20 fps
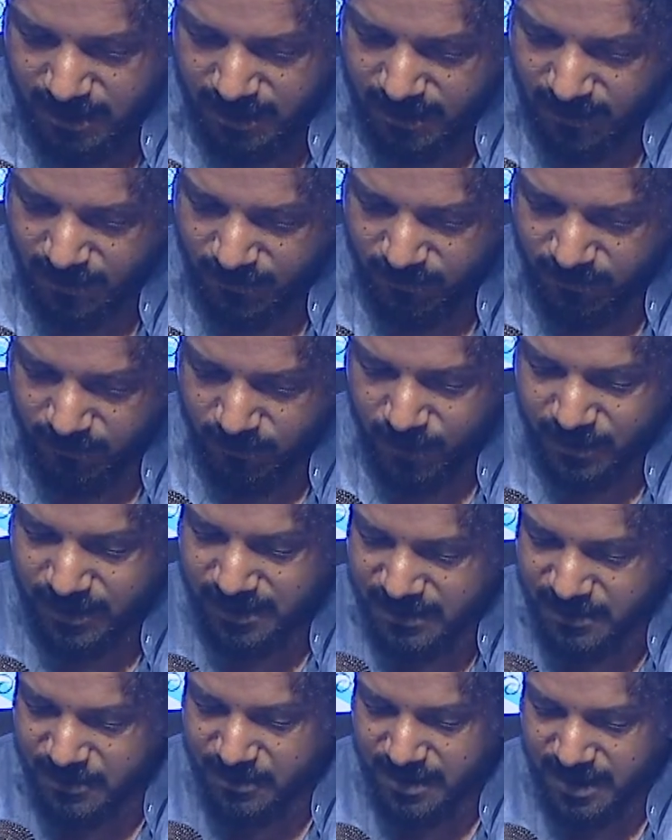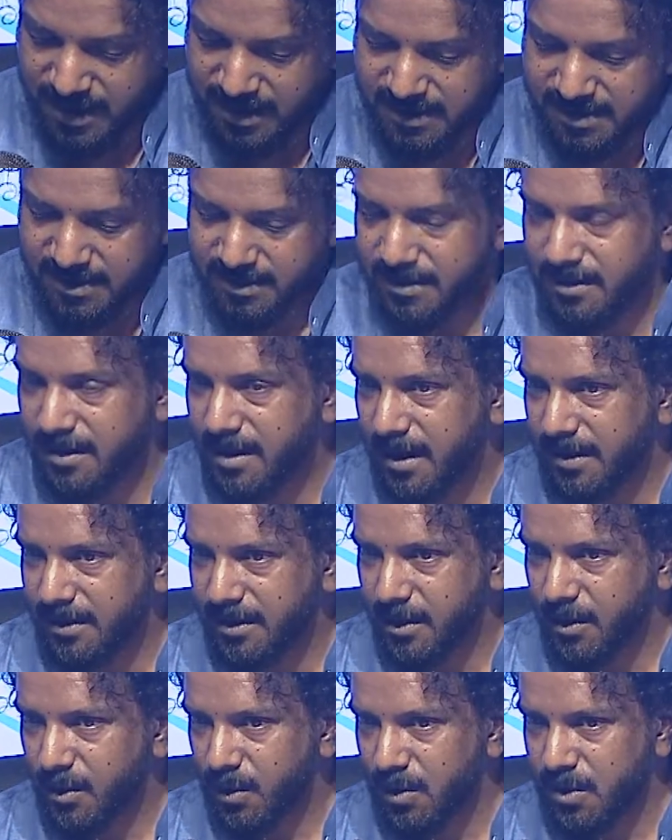For this reason,
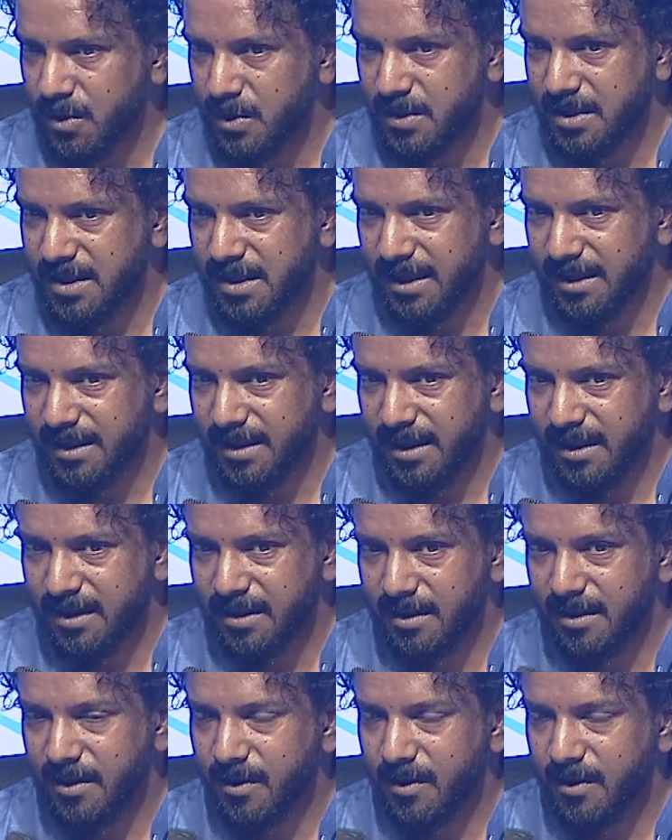Gandhi also said that